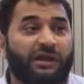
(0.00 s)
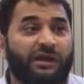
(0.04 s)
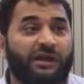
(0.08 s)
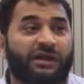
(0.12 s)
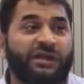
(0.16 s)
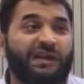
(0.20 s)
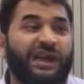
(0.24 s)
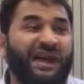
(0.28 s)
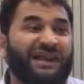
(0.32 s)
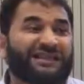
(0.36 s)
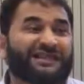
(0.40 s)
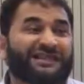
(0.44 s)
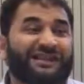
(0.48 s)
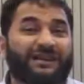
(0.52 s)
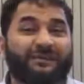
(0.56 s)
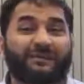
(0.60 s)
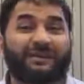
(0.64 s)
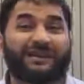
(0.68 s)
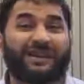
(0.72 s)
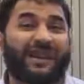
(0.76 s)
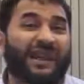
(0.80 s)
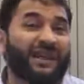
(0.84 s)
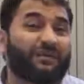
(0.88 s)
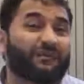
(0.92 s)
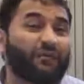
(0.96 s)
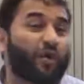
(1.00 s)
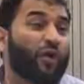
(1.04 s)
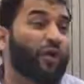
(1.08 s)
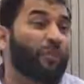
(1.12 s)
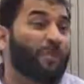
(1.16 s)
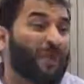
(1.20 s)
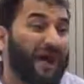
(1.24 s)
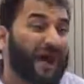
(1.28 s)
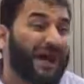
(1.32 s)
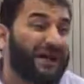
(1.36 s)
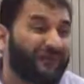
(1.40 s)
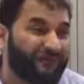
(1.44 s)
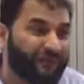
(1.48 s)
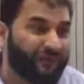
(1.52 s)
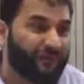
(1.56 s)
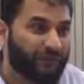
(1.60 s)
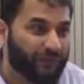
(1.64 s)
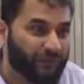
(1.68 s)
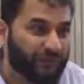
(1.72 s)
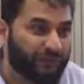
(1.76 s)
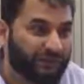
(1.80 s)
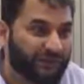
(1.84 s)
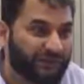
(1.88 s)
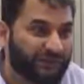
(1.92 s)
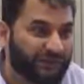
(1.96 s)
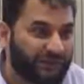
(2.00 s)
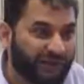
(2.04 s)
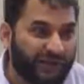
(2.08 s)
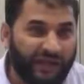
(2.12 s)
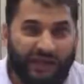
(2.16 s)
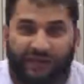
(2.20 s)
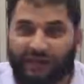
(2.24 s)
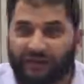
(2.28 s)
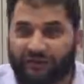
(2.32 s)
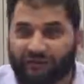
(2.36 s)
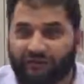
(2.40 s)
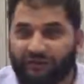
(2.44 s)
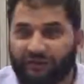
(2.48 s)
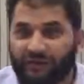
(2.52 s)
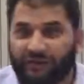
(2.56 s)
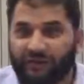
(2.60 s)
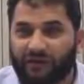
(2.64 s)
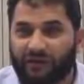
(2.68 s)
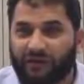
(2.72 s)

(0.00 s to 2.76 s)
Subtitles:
he actually became more powerful than the caliph,